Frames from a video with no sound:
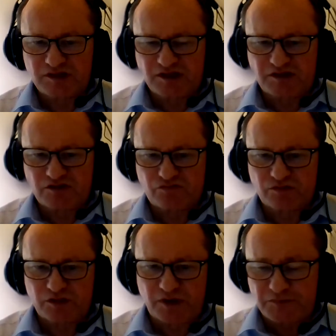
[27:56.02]

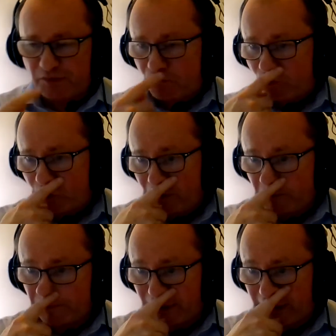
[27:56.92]
there might be more
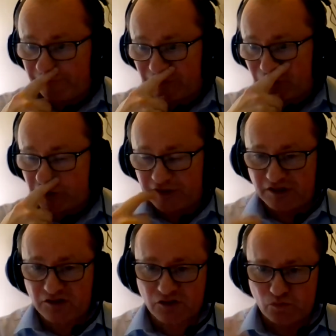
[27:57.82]
behaviours, and
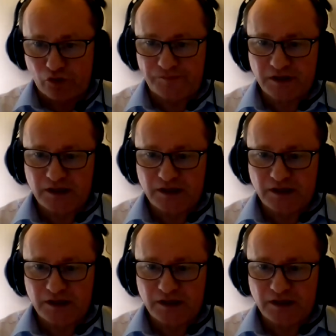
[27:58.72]
this is what